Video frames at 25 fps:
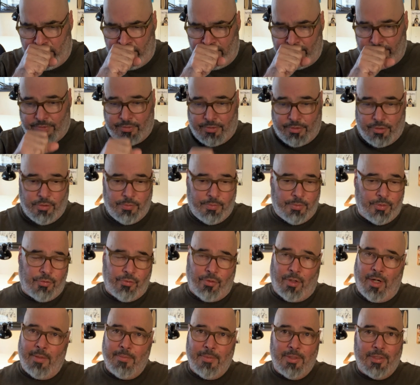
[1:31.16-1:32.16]
excuse me,
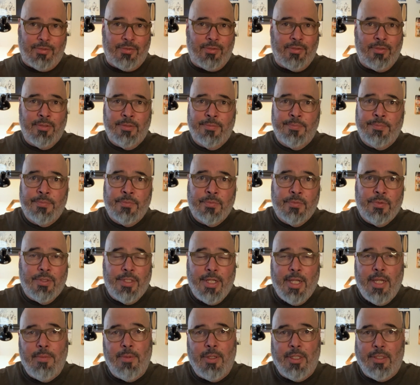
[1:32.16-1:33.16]
dramas,
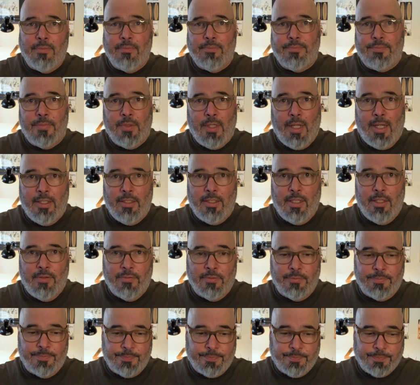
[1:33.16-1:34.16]
name it. I love
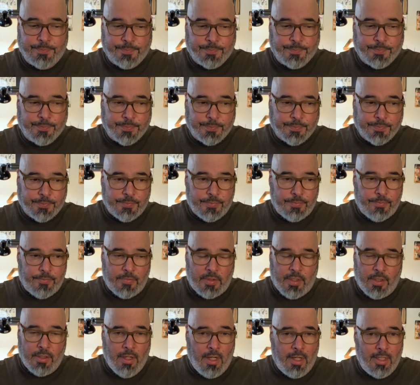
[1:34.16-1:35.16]
them.
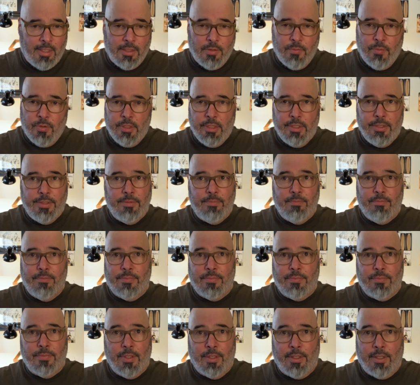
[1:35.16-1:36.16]
Hollywood,
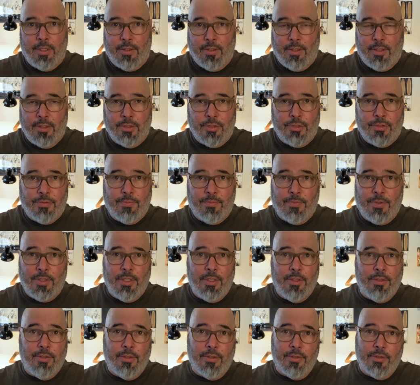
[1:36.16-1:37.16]
art
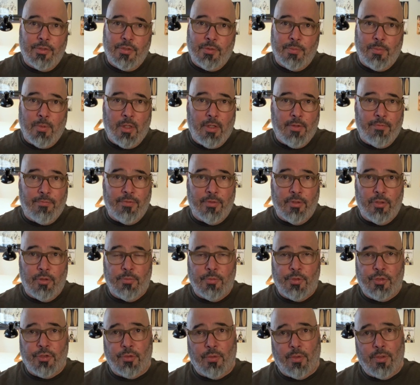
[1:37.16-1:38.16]
theater, small
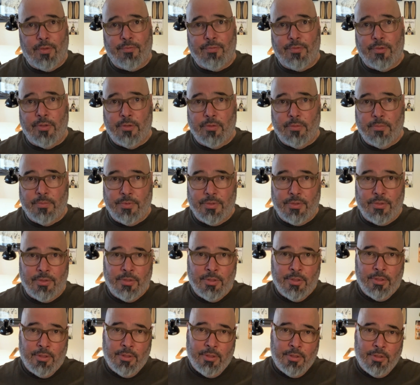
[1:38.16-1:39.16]
films, short films,
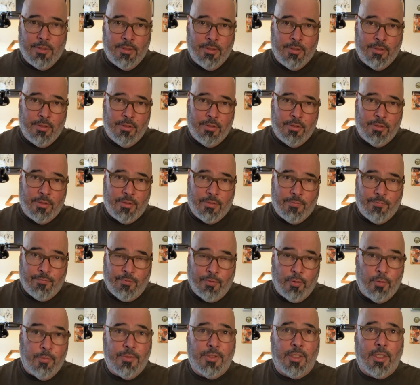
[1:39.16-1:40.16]

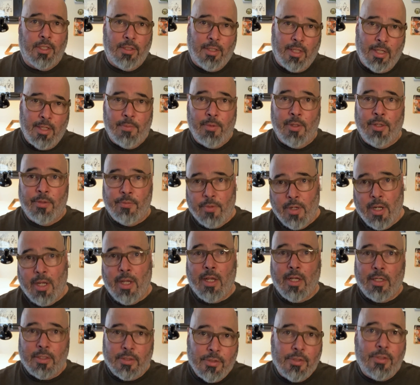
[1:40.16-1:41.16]
films that climb on
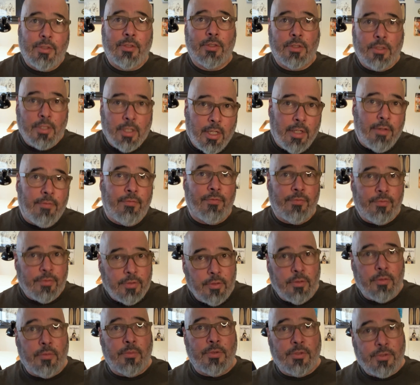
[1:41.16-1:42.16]
rocks, tough
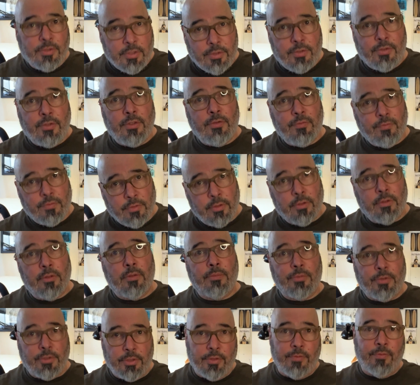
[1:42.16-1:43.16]
films, sissy
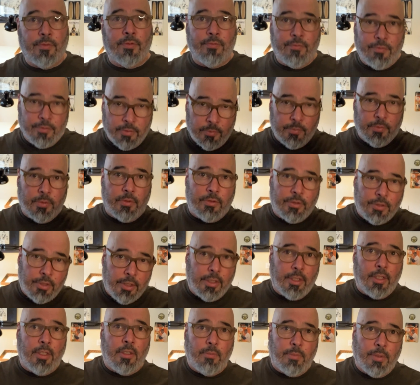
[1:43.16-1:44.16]
films, even films with
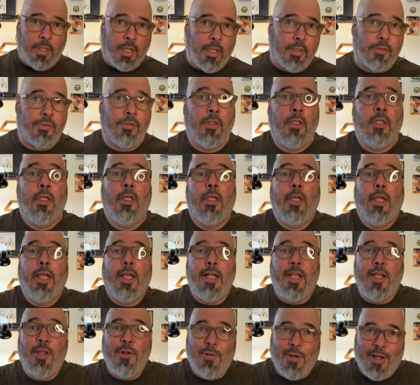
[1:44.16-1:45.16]
chicken pox.
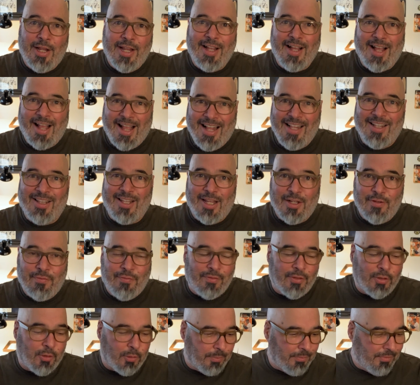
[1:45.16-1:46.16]
Anyway, I like
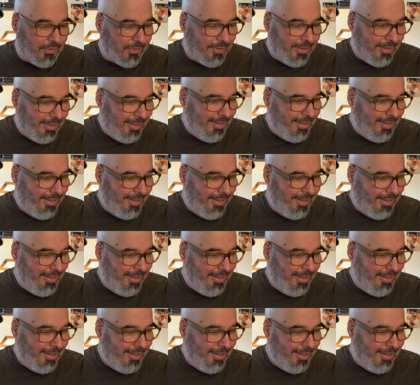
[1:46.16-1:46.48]
films.